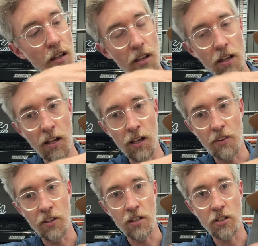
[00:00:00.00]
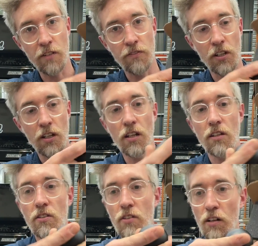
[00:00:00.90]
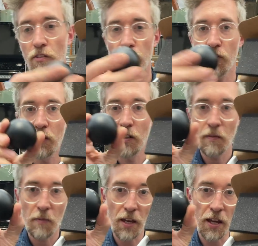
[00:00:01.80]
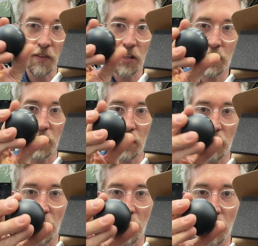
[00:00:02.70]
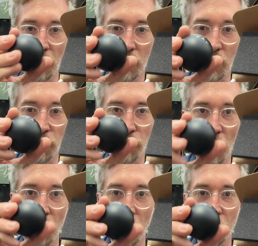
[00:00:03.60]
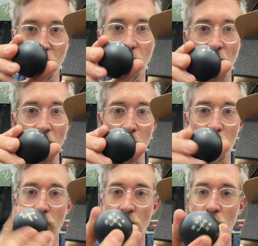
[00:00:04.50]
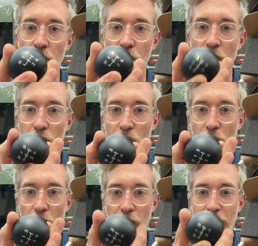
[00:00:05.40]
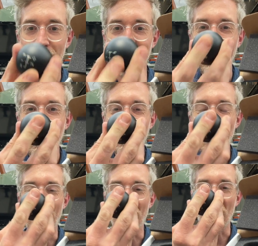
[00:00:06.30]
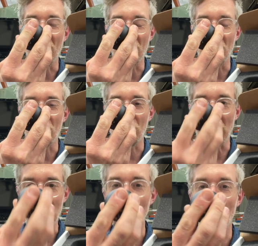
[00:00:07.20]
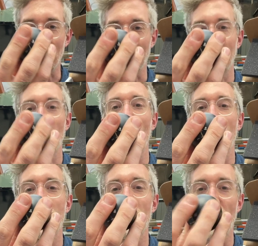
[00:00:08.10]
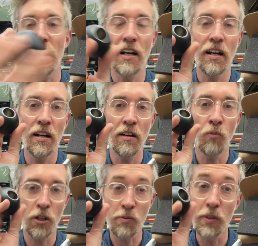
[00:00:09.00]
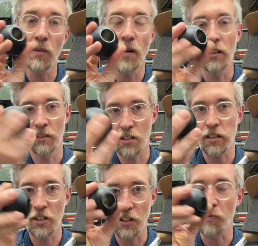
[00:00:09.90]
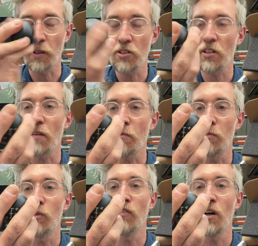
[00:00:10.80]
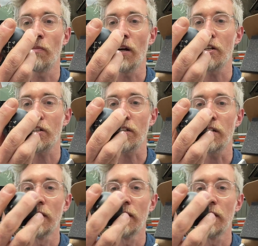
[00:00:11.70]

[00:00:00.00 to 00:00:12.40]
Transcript: the shifter itself, and this is 500 grams, this shifter, so it is significantly weighty. It works really well on the slick shift because you get minimal vibration.